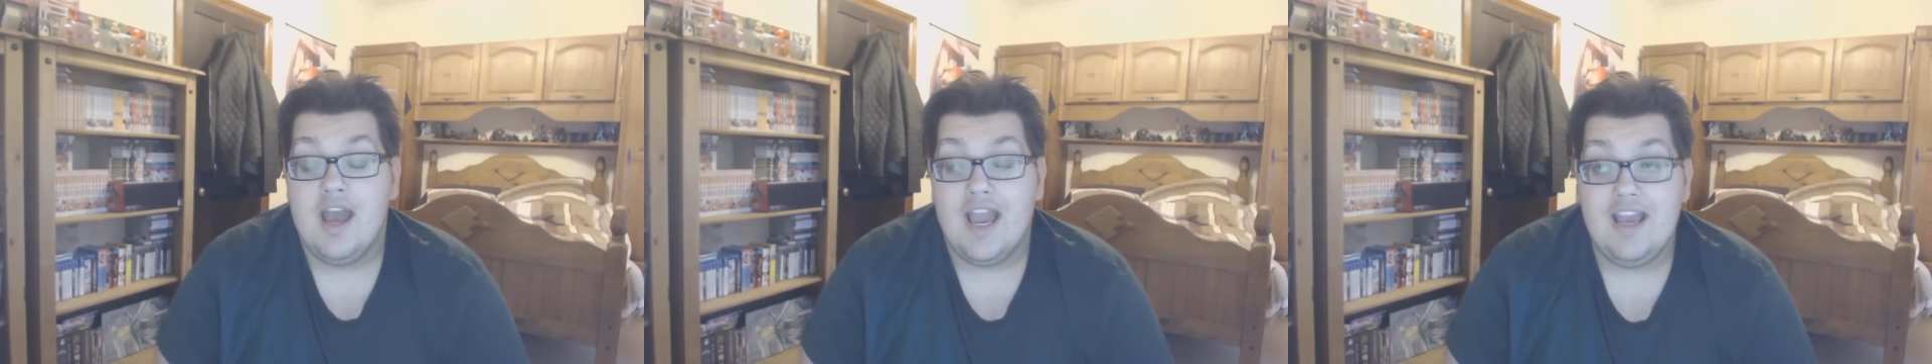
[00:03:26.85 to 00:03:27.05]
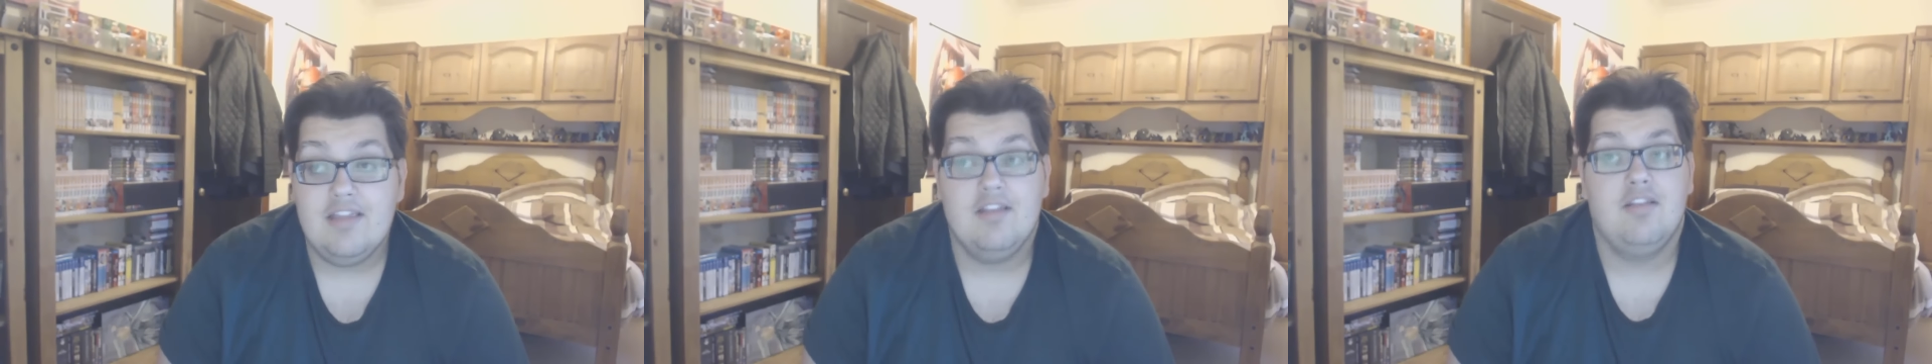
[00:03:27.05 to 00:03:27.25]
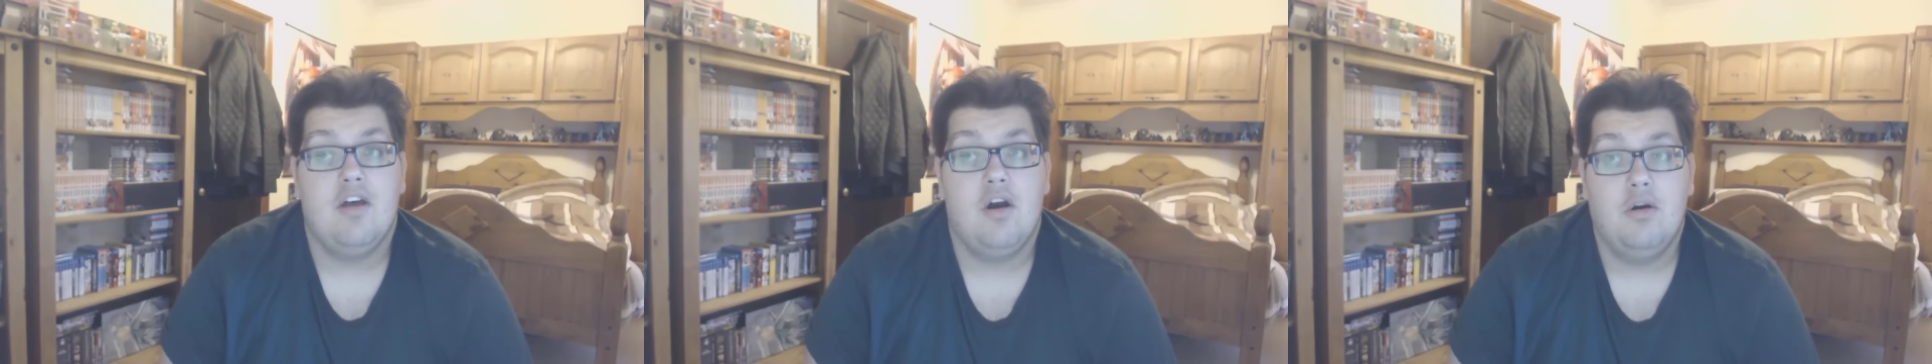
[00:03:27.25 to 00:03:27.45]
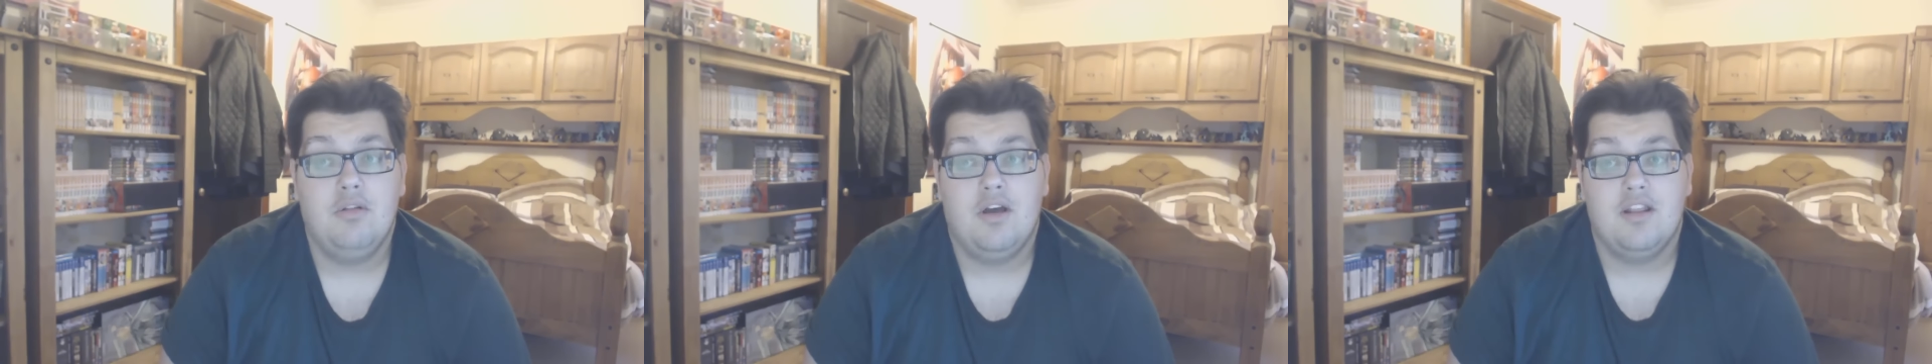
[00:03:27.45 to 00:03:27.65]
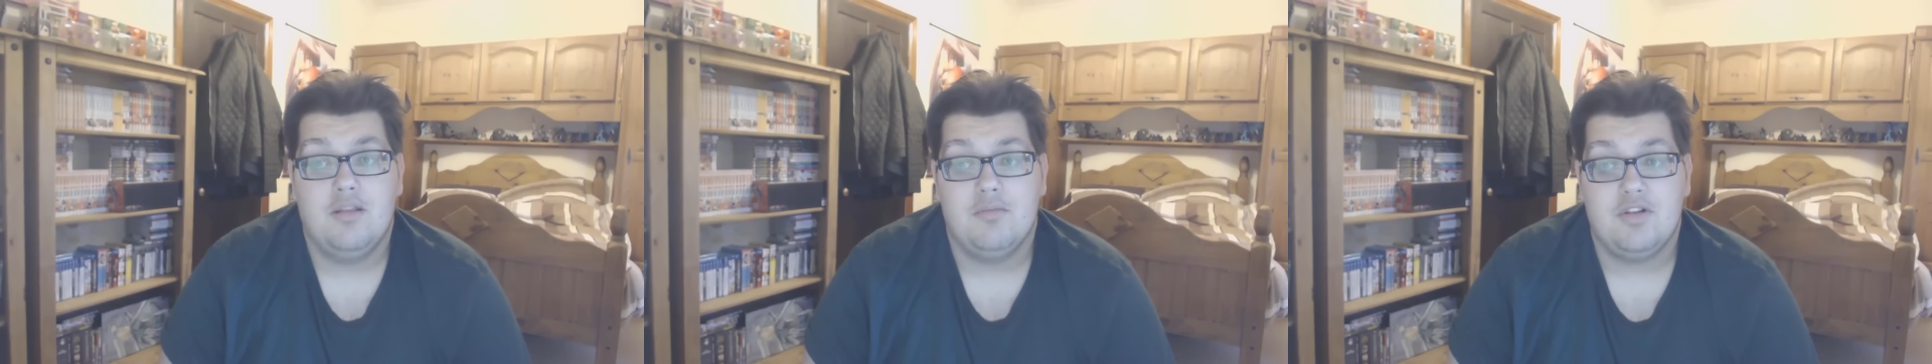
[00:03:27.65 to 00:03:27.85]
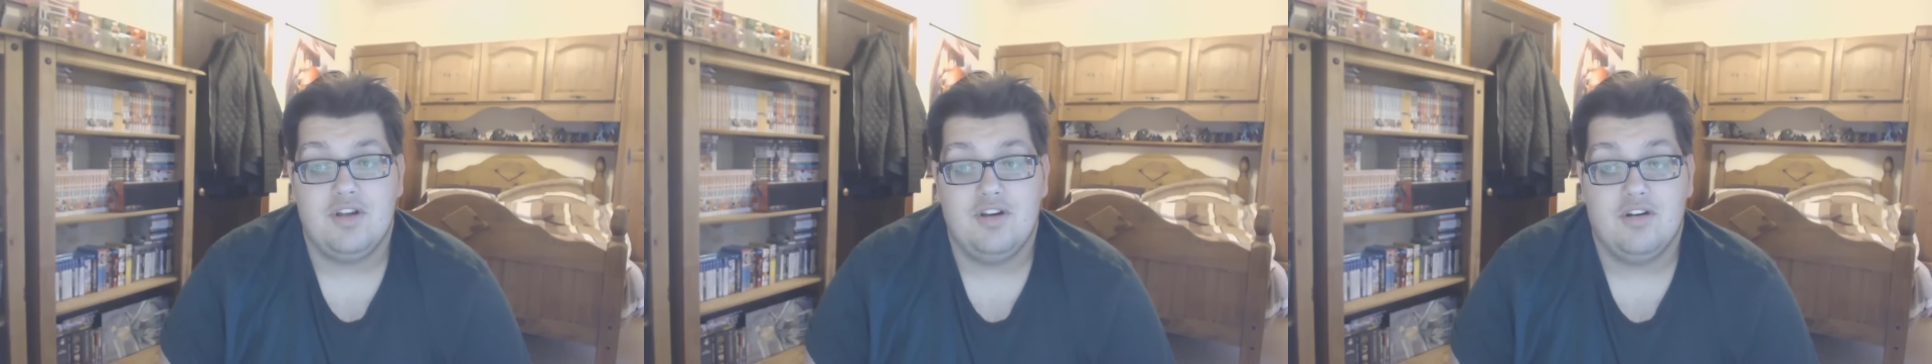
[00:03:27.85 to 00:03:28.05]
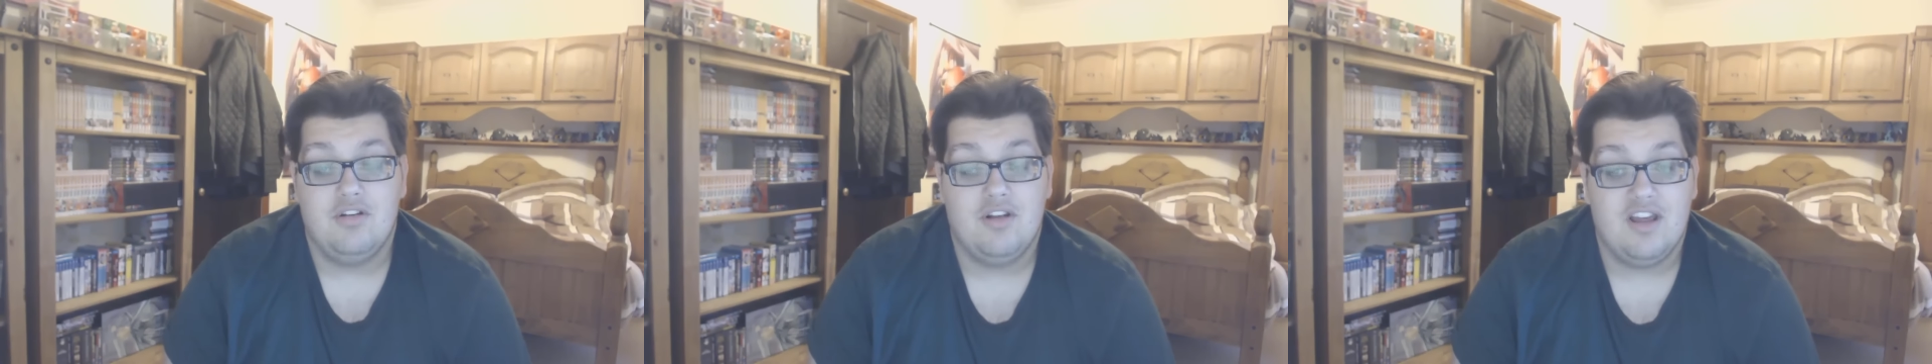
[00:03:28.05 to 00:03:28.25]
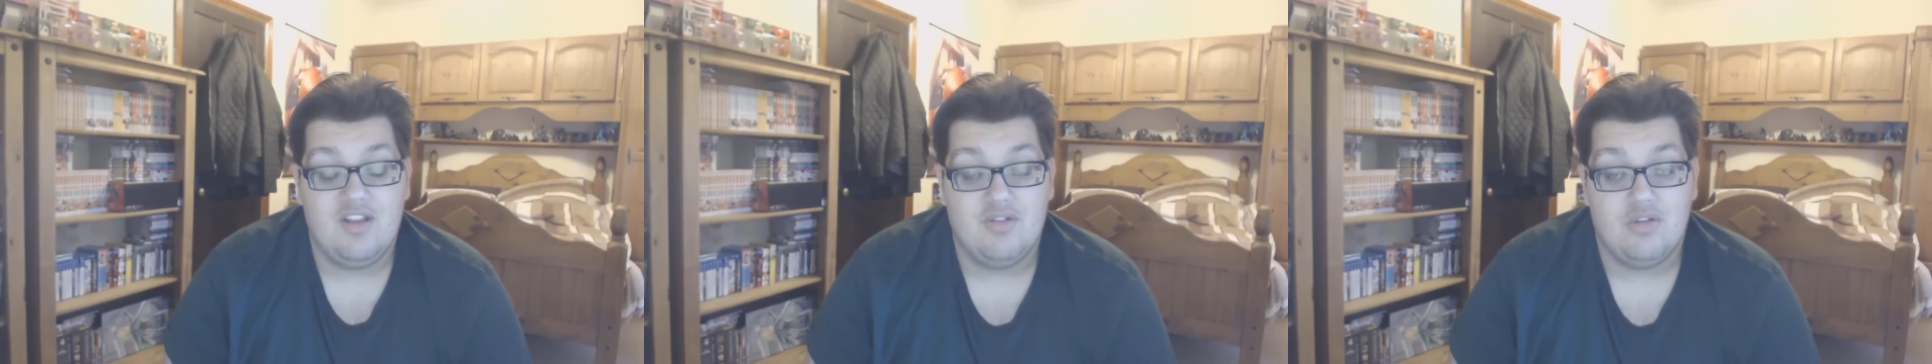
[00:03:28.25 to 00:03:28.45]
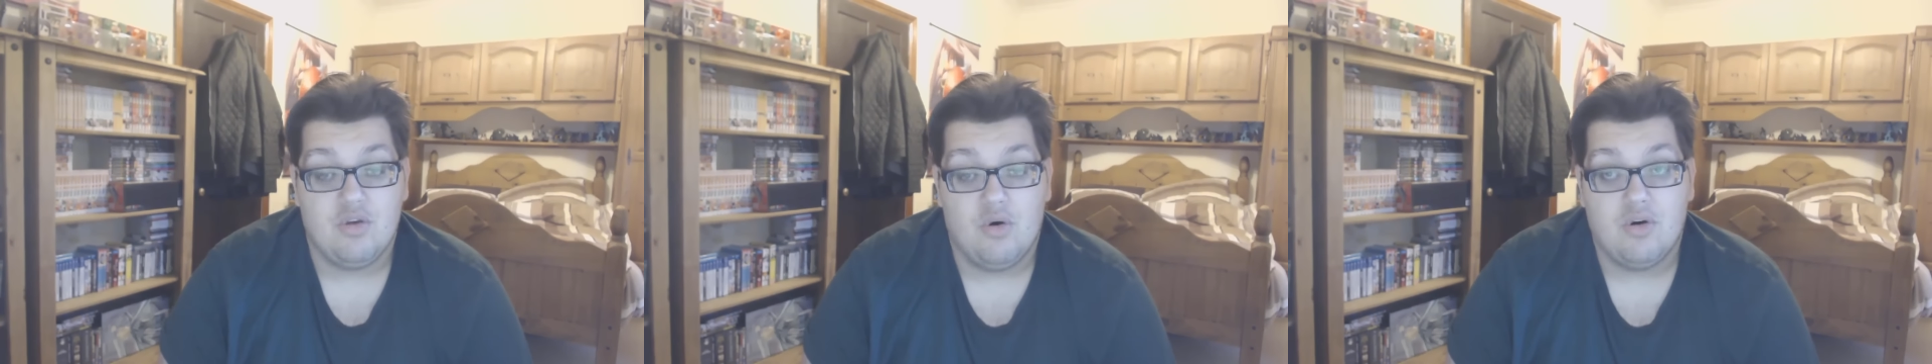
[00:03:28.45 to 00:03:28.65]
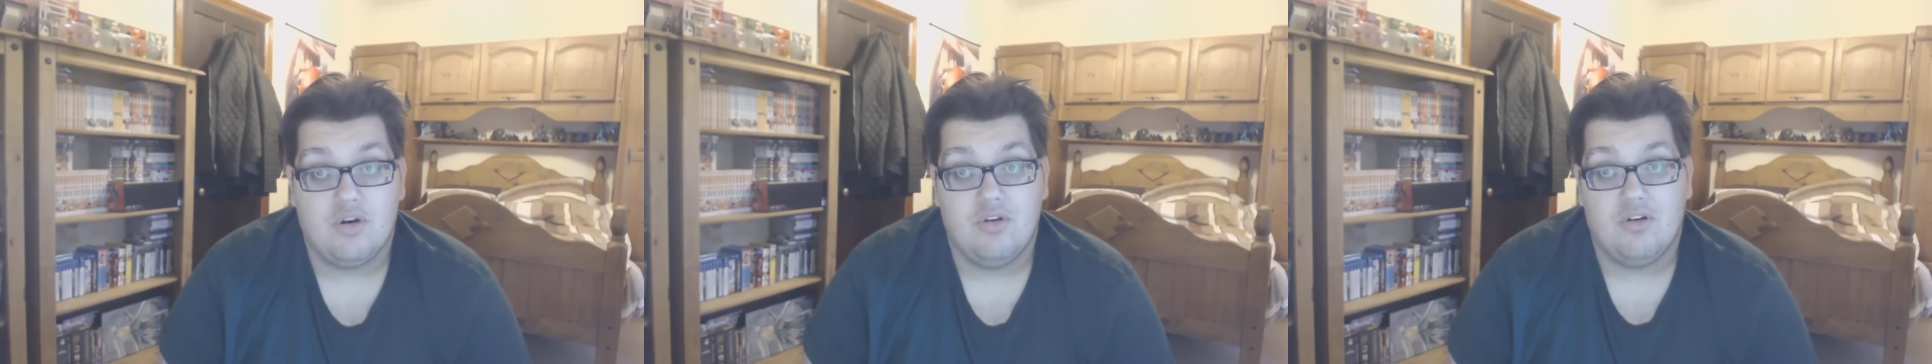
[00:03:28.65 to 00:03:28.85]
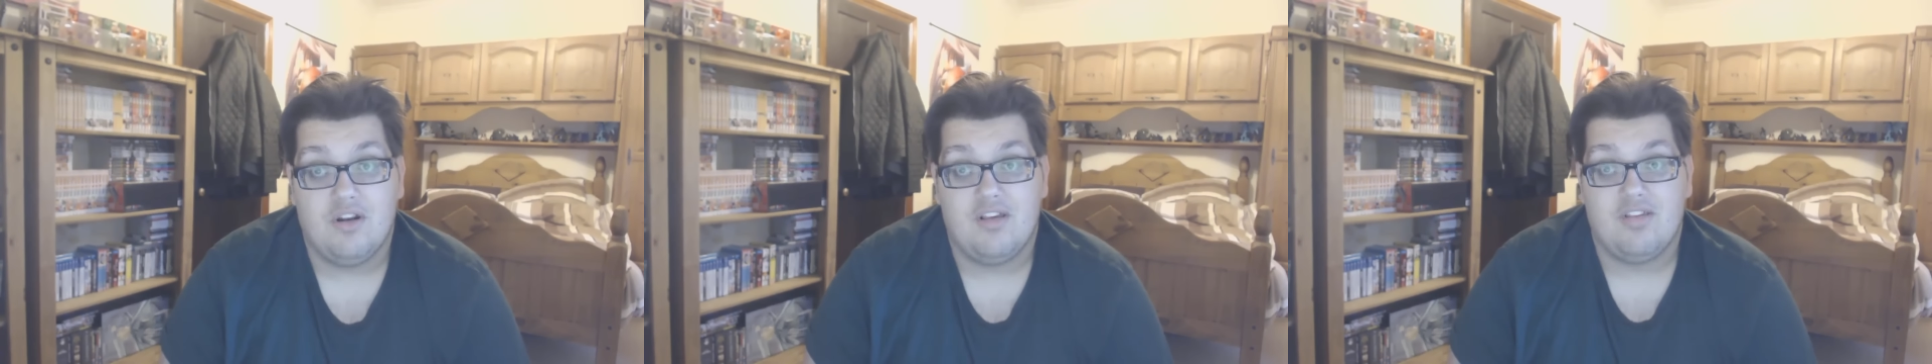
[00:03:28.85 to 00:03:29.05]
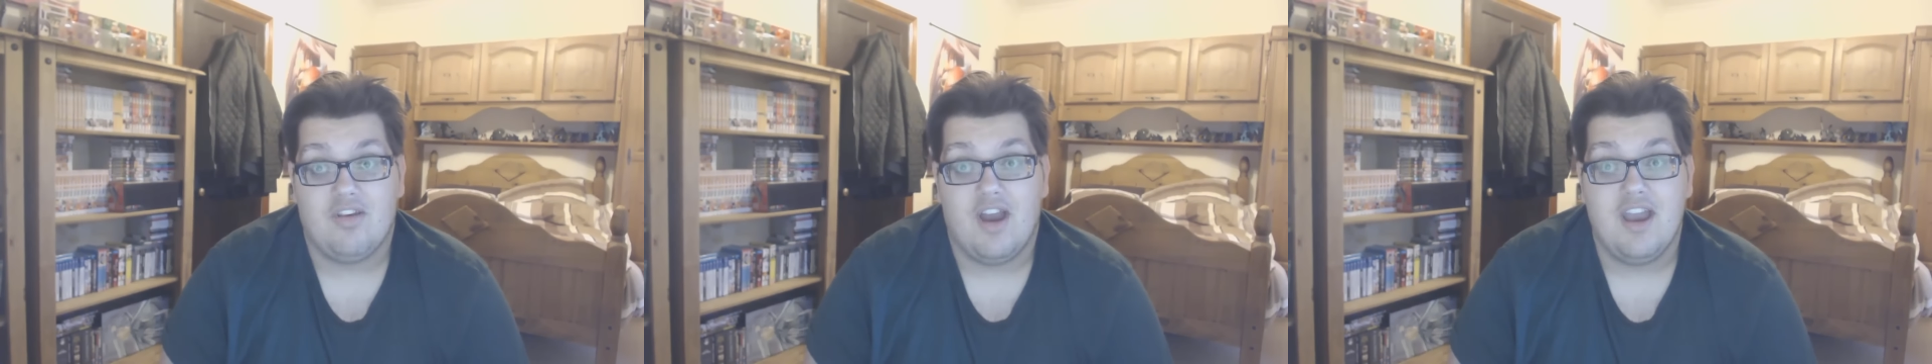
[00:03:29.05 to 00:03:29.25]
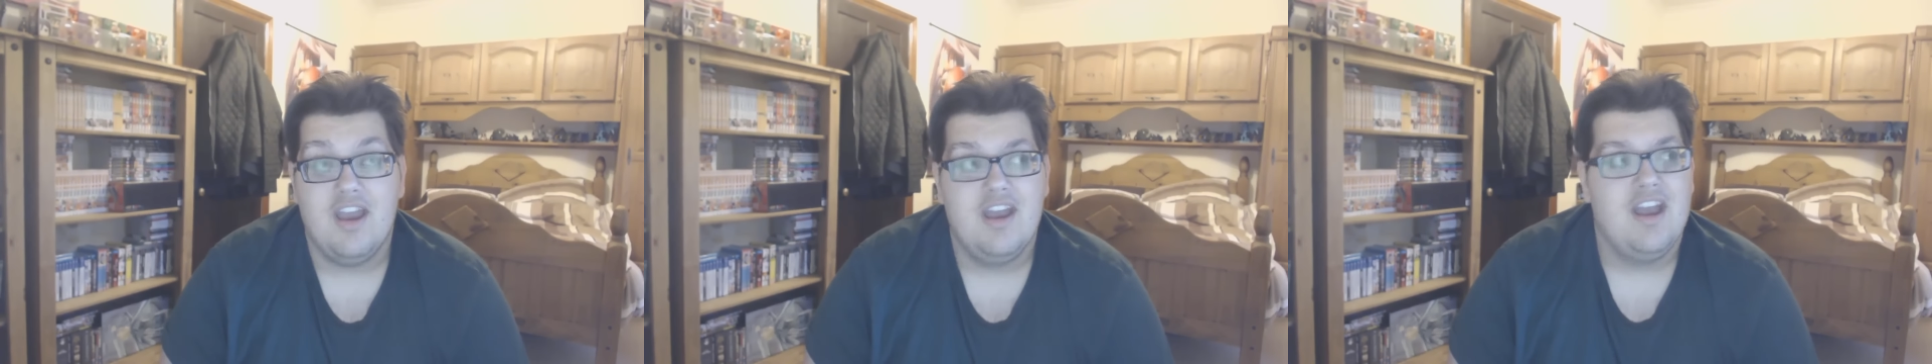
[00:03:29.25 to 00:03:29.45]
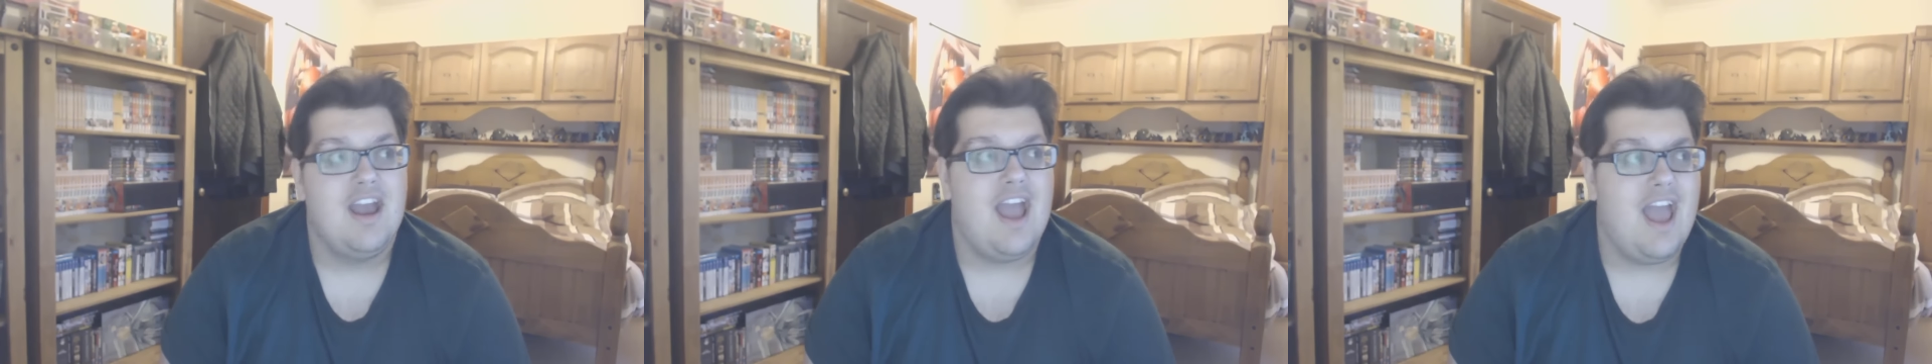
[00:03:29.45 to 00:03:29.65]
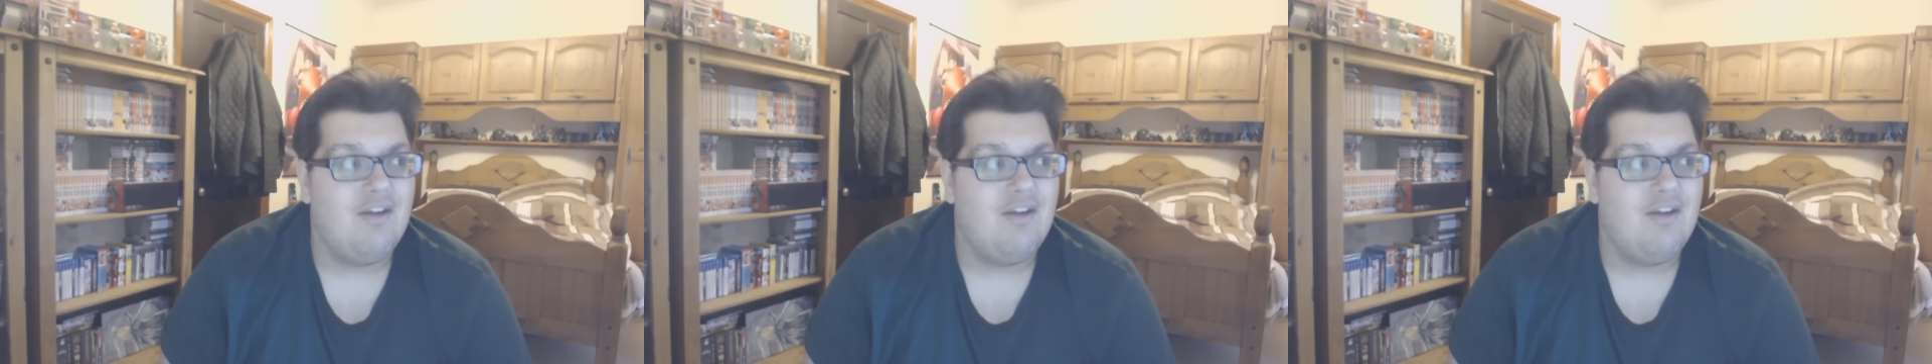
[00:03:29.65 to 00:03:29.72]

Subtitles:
even though, like, the machine couldn't even talk and all that, it's like,